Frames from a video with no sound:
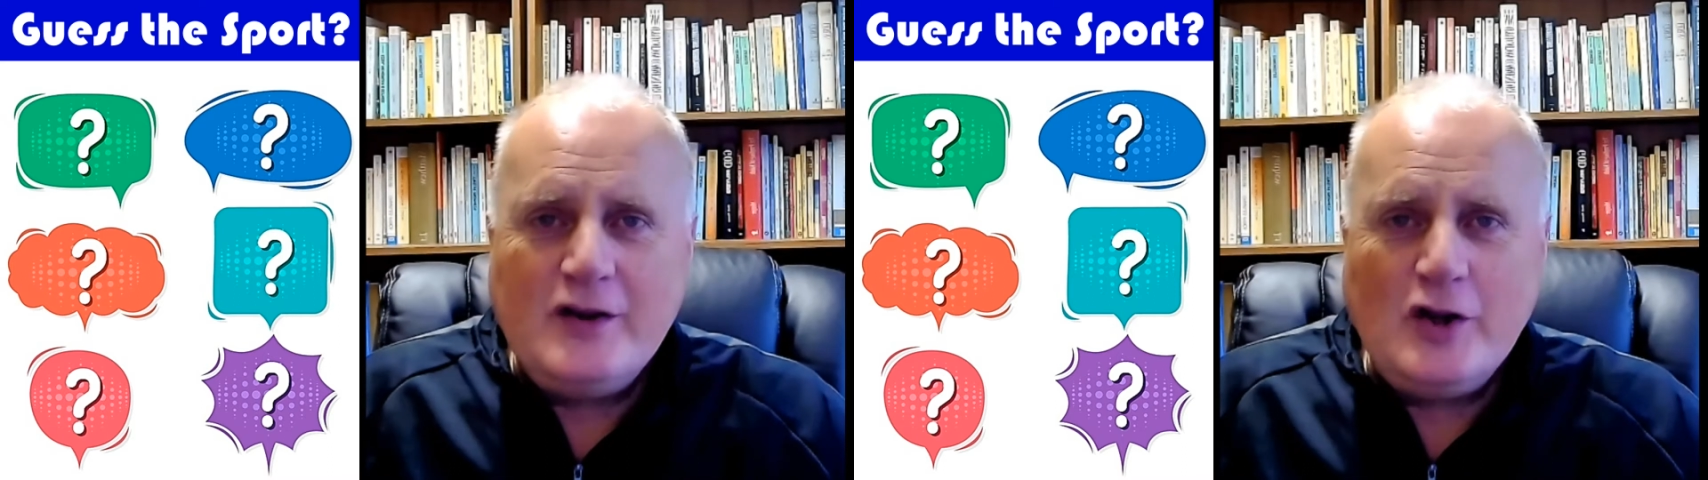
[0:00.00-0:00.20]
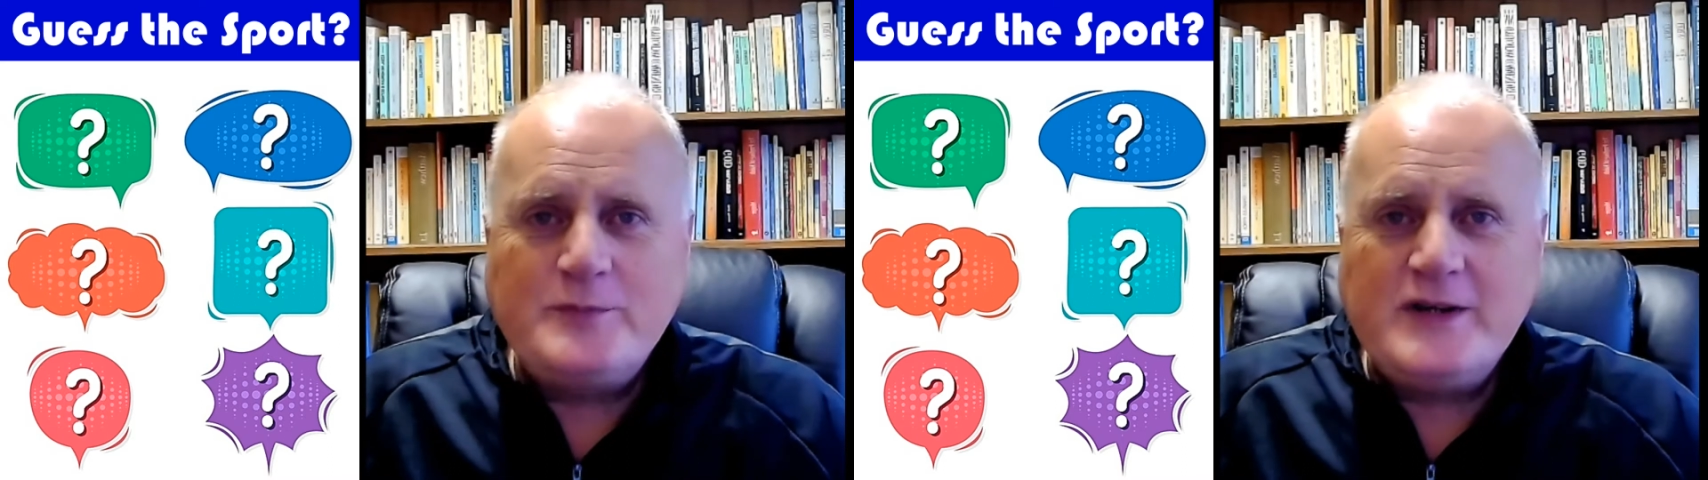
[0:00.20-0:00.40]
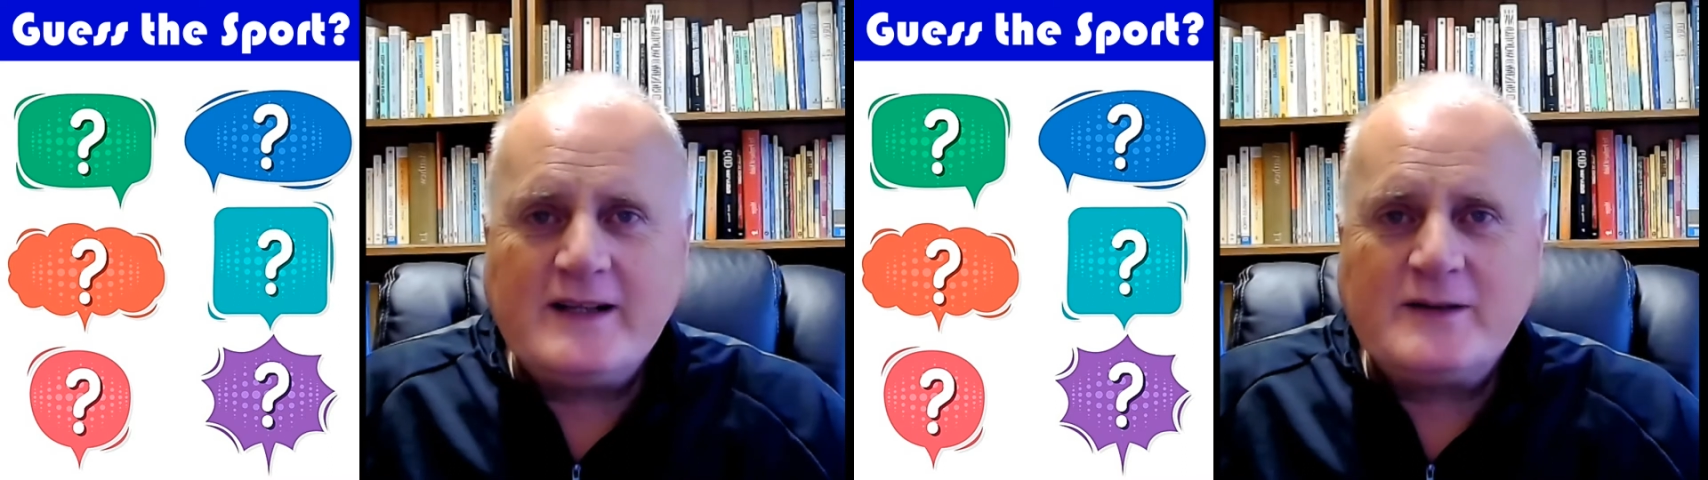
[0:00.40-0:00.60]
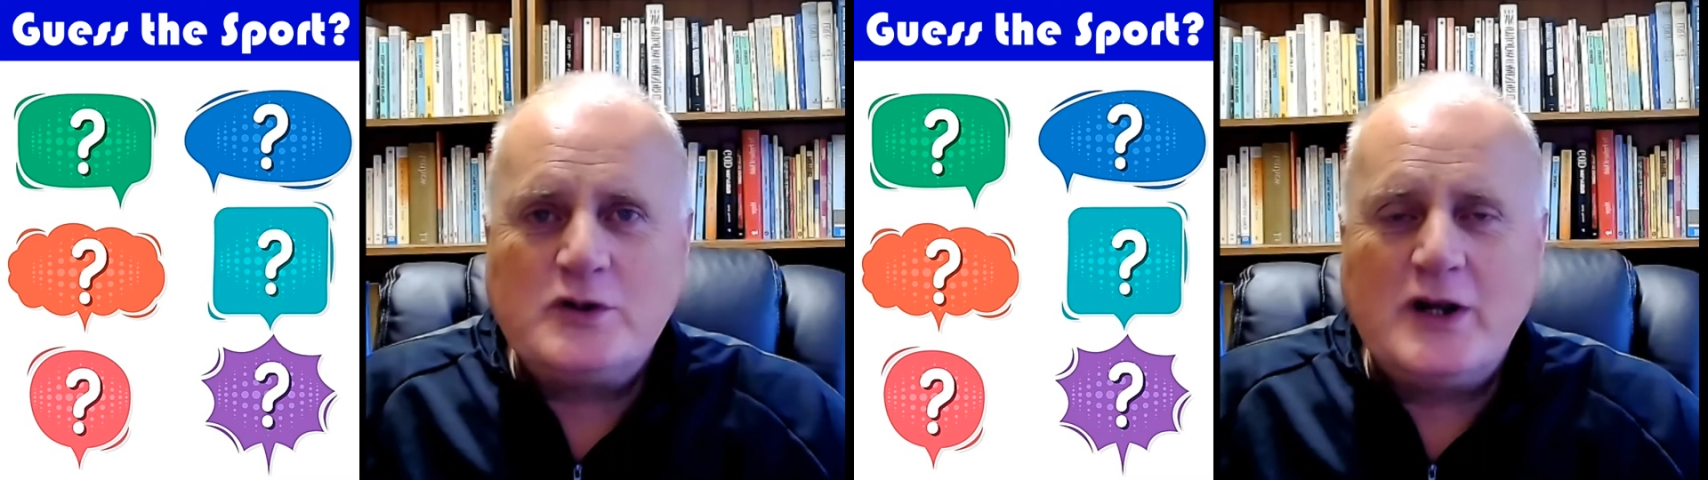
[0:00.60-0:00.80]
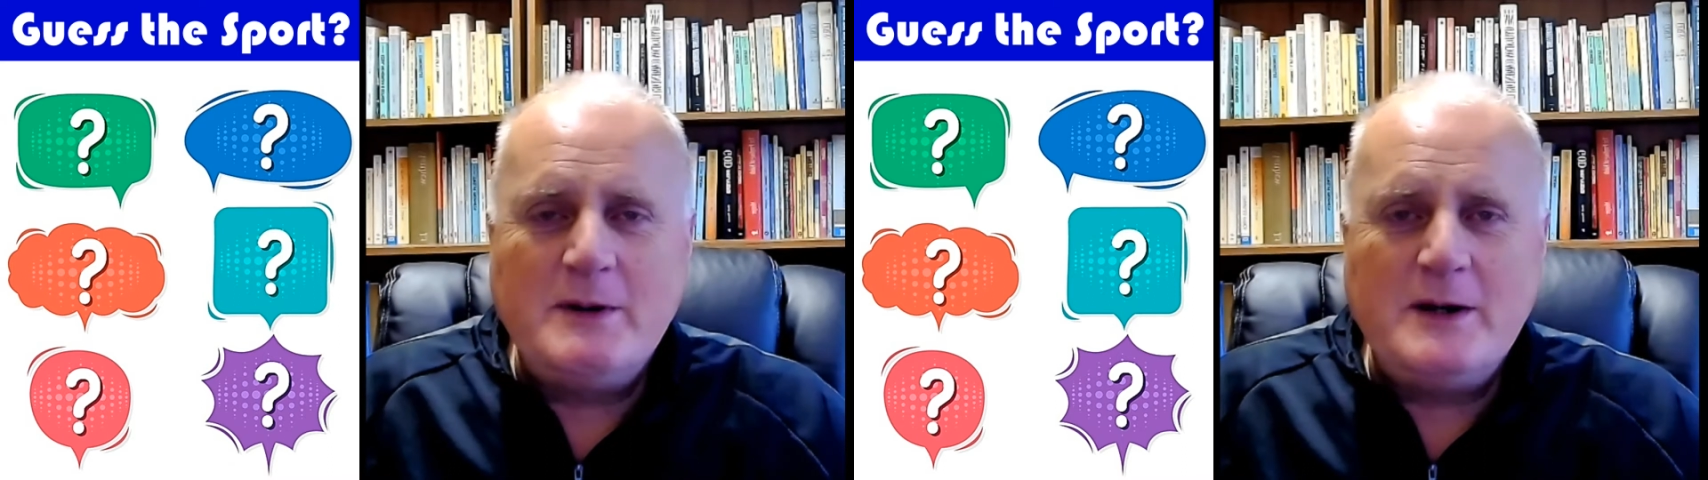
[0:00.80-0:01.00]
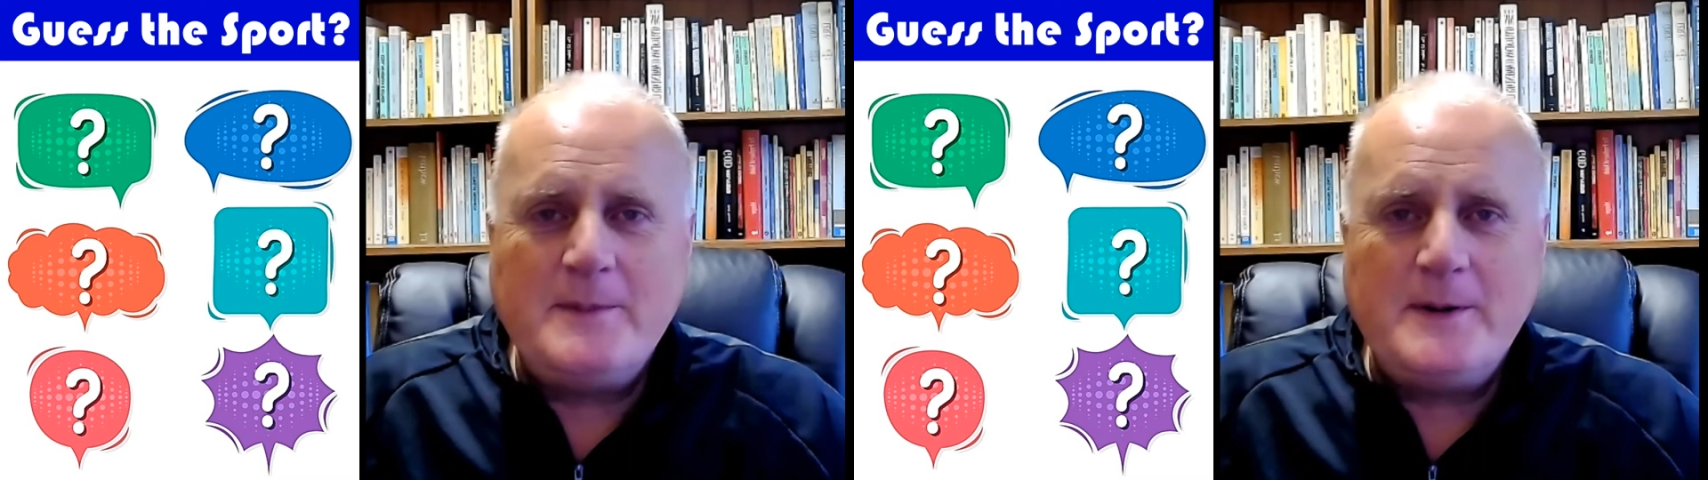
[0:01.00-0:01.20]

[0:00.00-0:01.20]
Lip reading: object will come up,